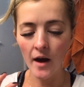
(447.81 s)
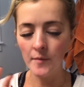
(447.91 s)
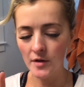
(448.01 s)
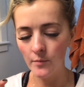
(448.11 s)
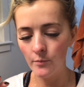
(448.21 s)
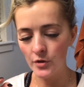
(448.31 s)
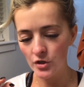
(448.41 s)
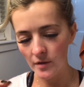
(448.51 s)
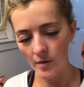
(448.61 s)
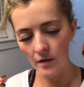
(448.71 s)
I'm going to
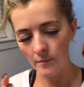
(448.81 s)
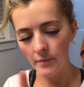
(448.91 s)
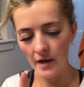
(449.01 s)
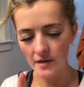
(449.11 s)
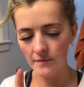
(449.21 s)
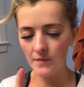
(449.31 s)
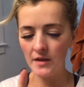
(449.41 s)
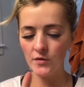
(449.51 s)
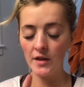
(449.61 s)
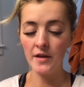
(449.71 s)
butcher them all, but
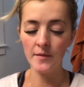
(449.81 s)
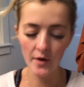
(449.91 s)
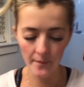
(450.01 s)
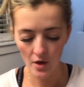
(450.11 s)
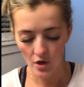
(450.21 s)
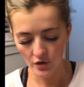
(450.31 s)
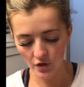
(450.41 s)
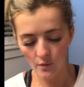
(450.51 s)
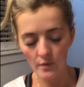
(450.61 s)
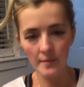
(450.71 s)
it's really awesome. Okay, so
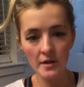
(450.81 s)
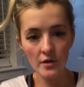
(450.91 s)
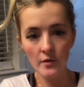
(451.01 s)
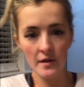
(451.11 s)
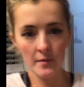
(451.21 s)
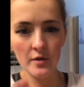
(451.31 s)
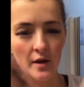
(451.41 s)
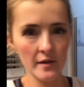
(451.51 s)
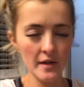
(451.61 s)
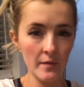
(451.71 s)
what I'm going to do is I'm going to do
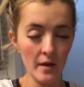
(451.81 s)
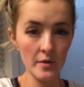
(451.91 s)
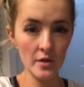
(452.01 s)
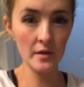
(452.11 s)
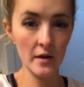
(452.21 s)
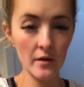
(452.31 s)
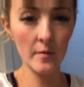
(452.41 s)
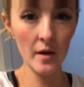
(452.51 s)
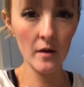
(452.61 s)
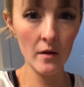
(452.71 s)
kind of the same thing. I'm going to turn this down a
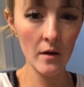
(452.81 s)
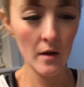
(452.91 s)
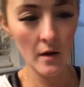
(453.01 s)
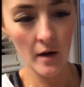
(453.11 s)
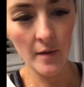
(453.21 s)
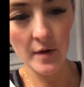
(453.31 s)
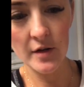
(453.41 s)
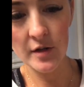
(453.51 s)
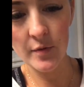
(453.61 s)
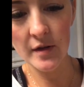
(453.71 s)
little bit. I'm going
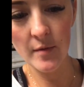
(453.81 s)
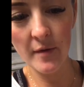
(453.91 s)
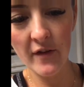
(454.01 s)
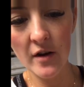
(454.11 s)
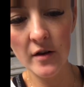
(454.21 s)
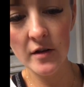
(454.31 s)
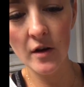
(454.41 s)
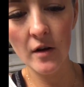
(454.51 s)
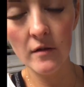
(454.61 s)
to just put some on my fingers.